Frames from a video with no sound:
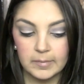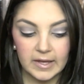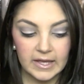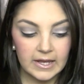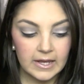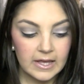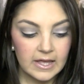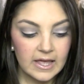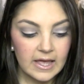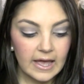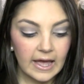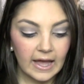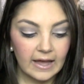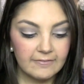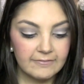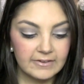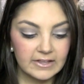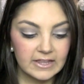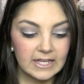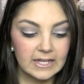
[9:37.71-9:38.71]
But
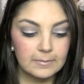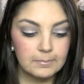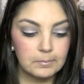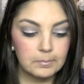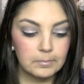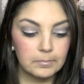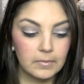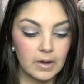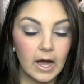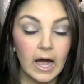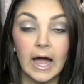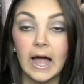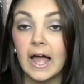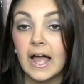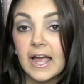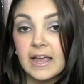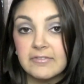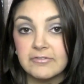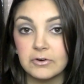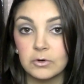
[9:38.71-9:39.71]
I feel like
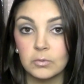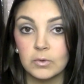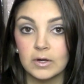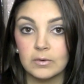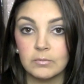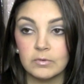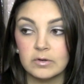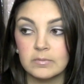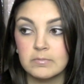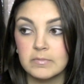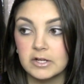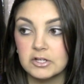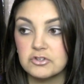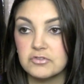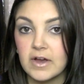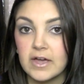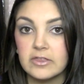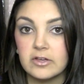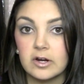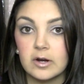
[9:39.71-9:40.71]
I, for one, would
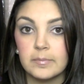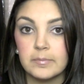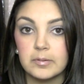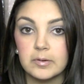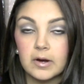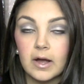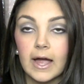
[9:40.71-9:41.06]
much rather,